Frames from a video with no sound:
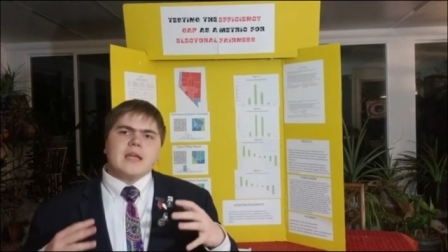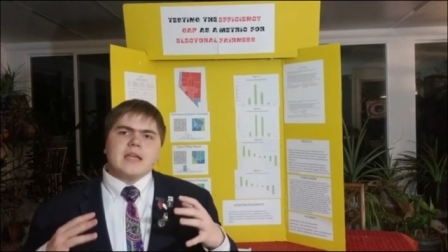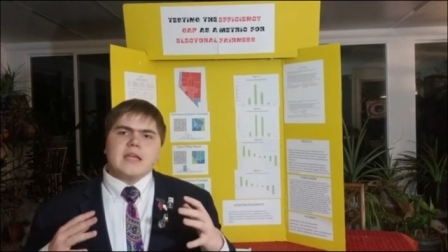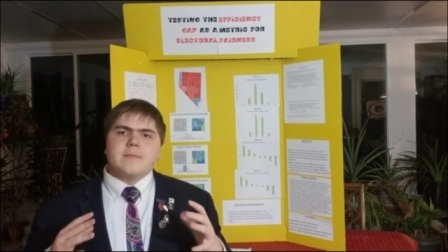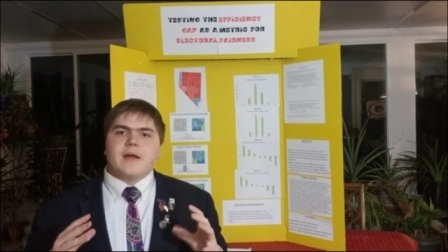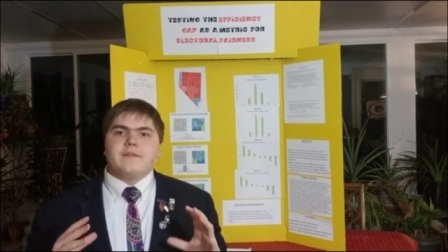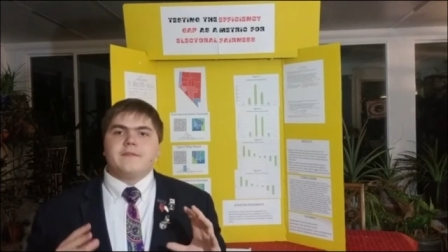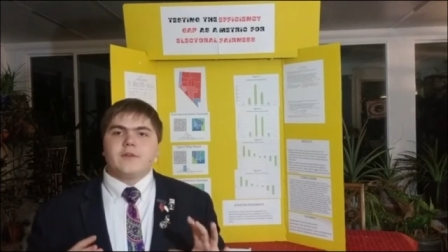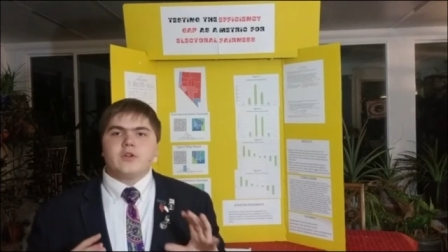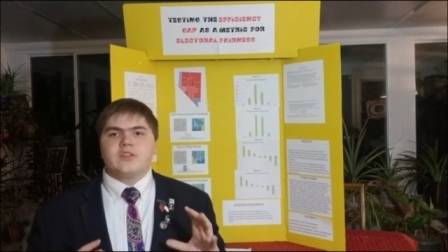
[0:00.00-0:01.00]
In my
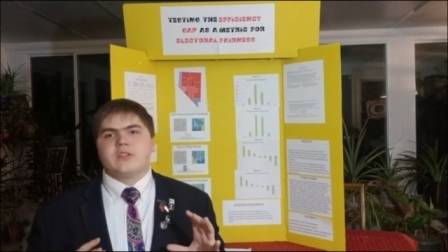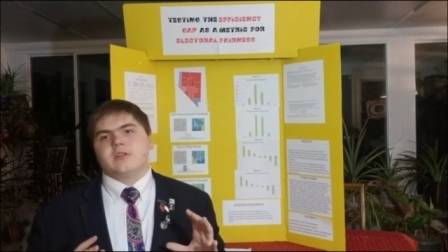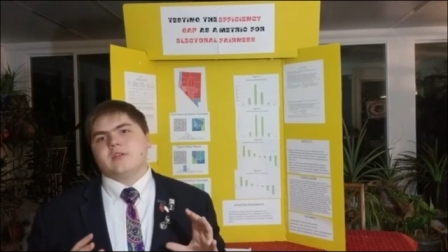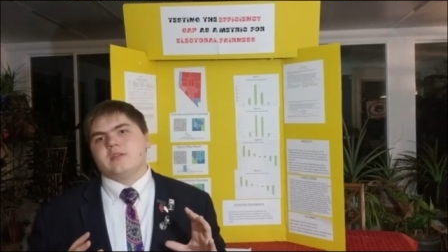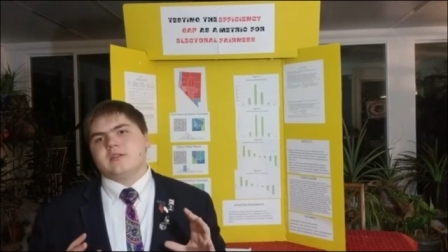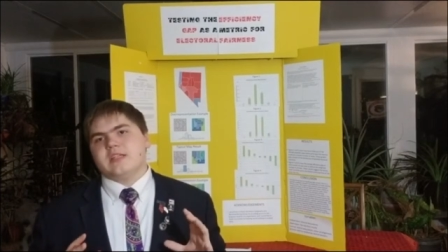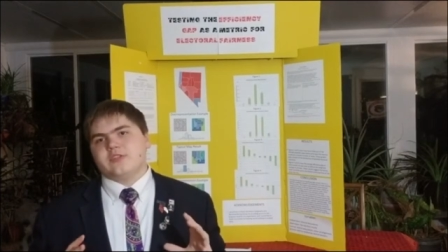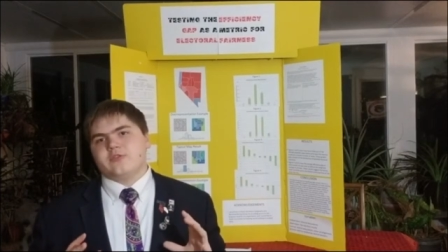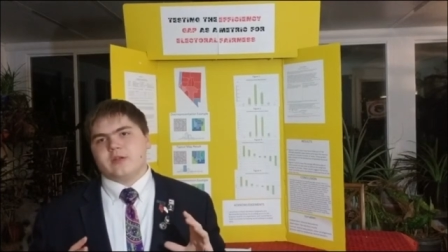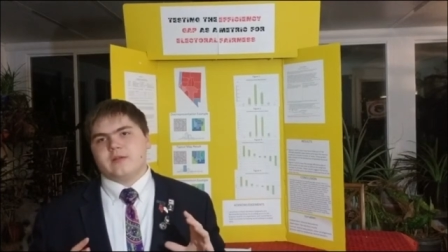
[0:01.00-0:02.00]
first
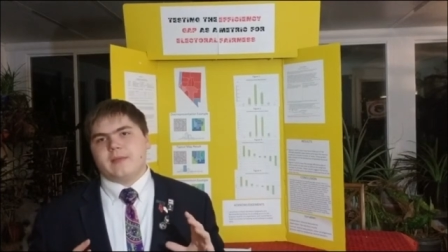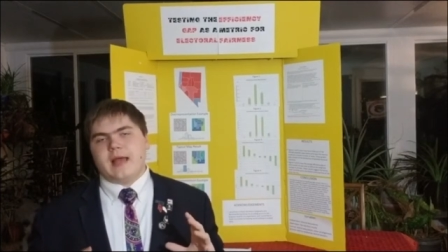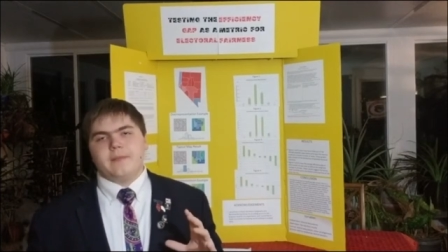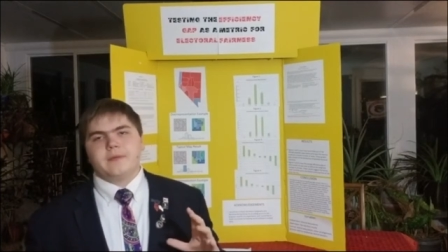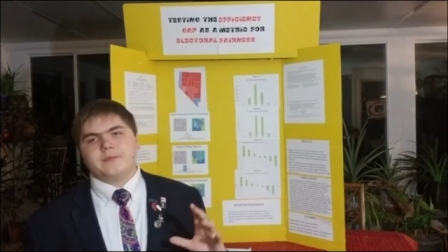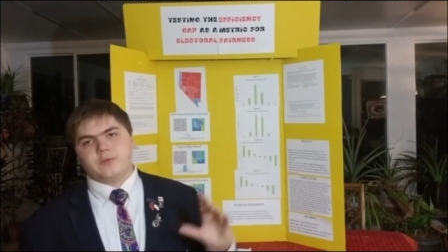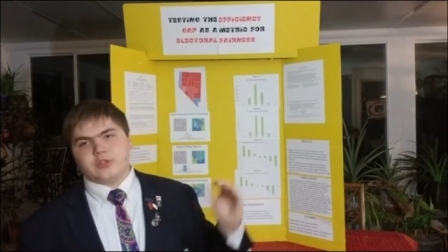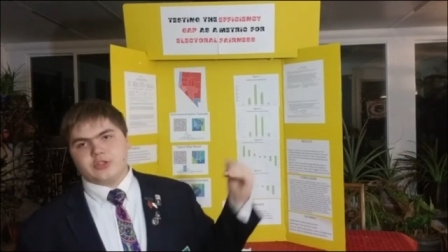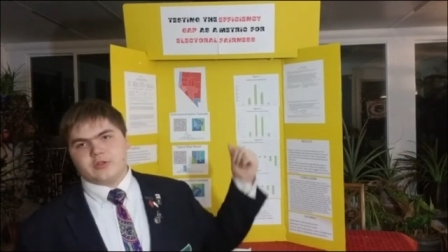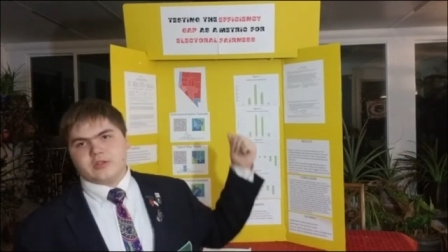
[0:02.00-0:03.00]
district map,
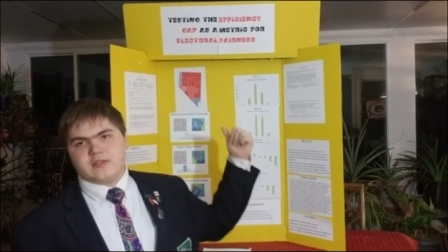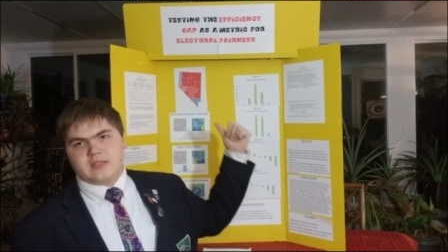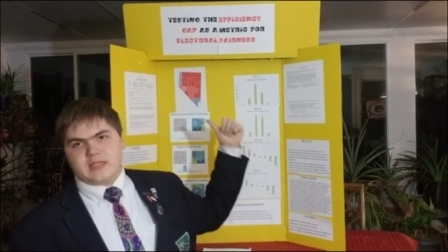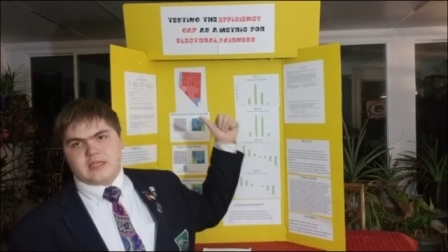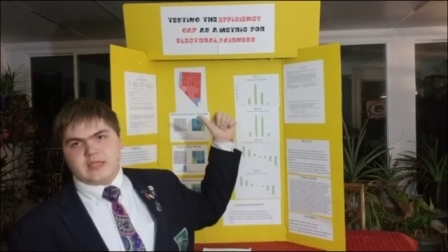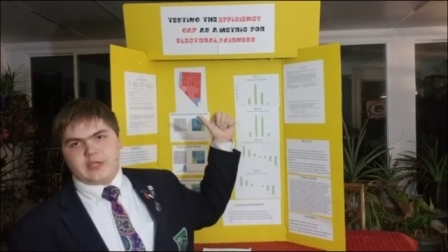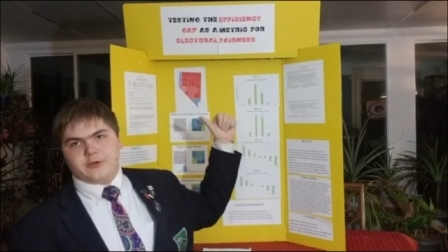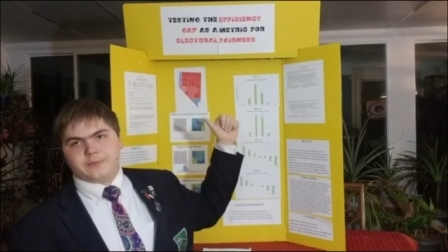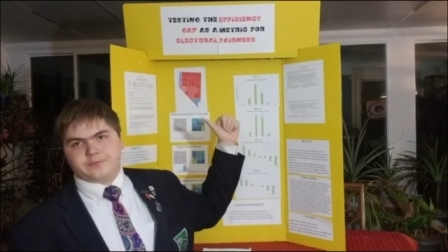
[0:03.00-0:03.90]
which you can see here,